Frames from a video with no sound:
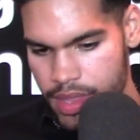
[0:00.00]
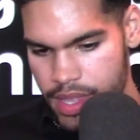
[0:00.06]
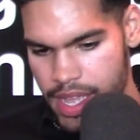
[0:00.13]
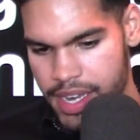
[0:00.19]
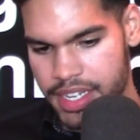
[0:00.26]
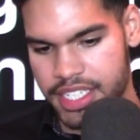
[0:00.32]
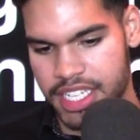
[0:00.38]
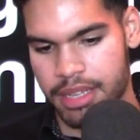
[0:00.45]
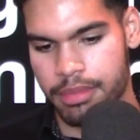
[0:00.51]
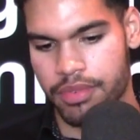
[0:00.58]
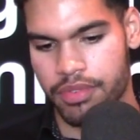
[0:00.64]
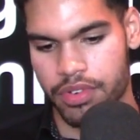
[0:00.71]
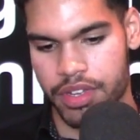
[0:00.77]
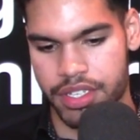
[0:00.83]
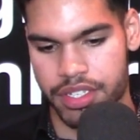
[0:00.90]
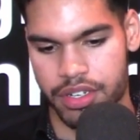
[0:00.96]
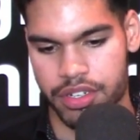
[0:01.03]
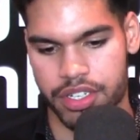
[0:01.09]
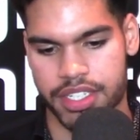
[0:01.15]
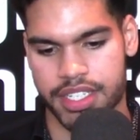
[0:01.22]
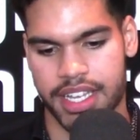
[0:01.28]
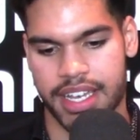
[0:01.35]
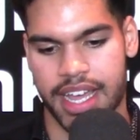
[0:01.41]
and a team of
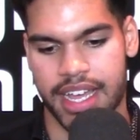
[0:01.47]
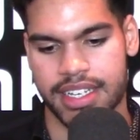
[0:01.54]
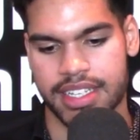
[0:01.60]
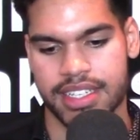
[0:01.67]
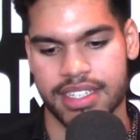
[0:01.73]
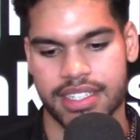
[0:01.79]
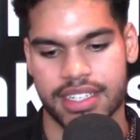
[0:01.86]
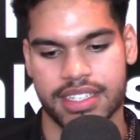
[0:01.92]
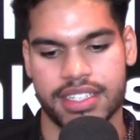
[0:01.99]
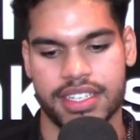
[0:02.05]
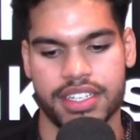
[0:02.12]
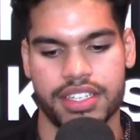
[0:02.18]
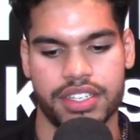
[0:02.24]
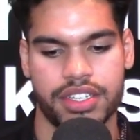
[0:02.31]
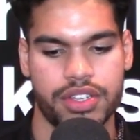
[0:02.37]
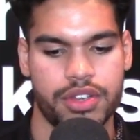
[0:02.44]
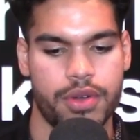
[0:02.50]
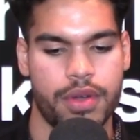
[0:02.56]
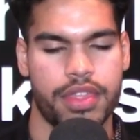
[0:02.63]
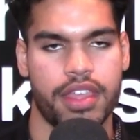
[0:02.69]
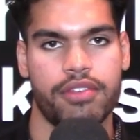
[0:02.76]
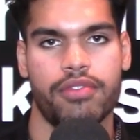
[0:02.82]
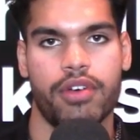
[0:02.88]
researchers in 1962,
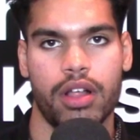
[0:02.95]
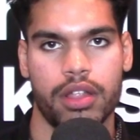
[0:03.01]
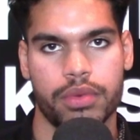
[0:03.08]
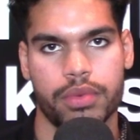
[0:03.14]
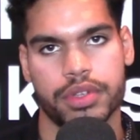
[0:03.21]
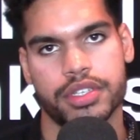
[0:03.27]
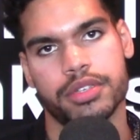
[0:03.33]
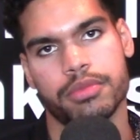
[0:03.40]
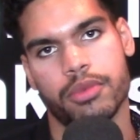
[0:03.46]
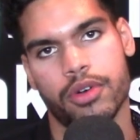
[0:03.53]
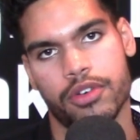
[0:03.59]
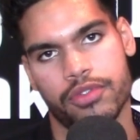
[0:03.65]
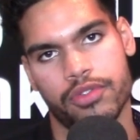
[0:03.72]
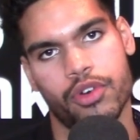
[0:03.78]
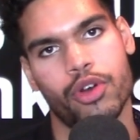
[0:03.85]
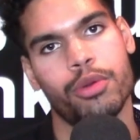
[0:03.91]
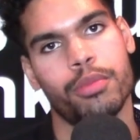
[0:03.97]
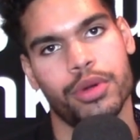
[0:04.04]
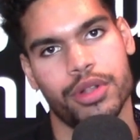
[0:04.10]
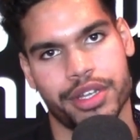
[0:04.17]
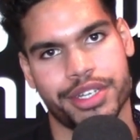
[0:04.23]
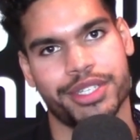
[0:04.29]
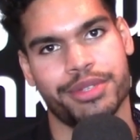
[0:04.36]
and they followed with some more
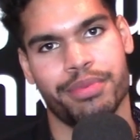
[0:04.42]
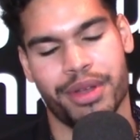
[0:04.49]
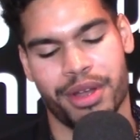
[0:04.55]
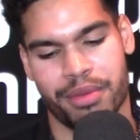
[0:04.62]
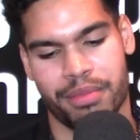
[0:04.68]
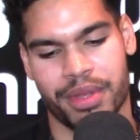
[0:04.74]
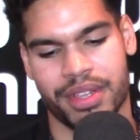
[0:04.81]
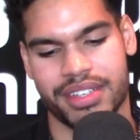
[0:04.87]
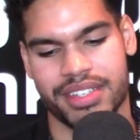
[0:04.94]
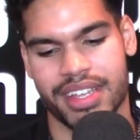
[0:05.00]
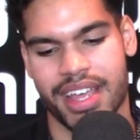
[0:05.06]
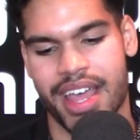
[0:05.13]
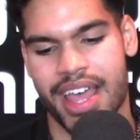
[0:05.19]
formal experiments